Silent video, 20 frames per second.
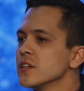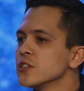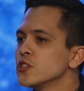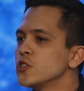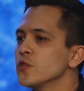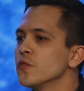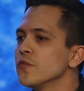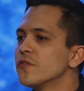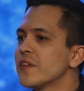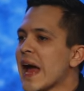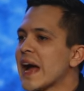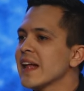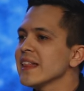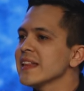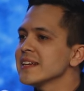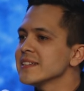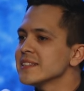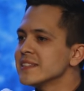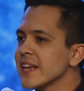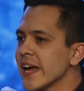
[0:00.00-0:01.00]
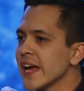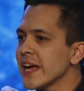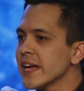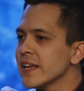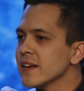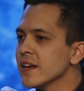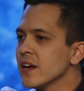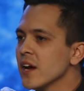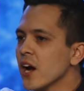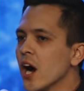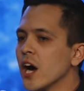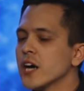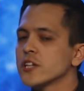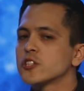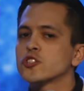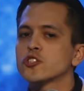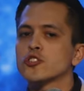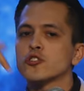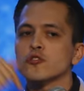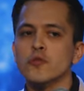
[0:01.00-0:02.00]
to validate a
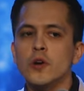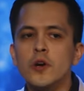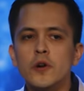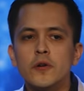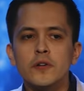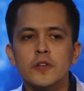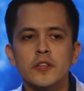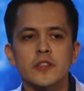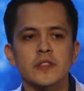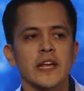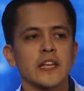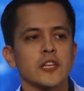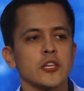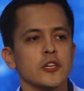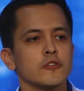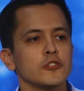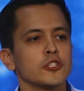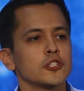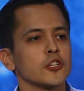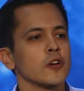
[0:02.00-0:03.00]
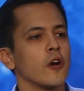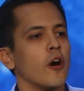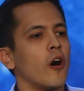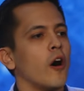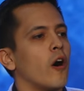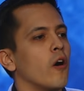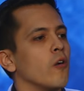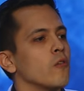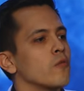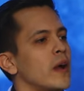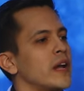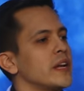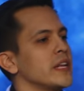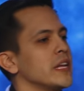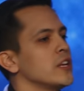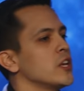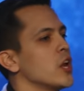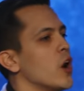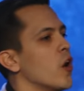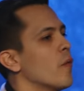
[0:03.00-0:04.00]
truth that you should already
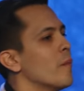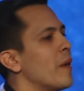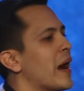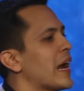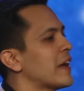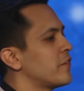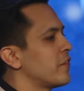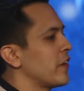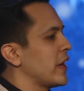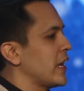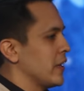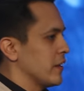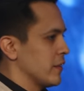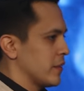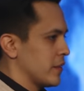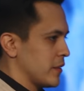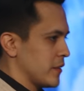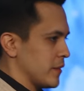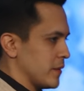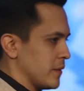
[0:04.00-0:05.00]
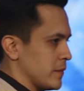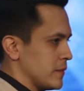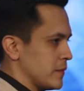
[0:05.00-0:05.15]
know by faith.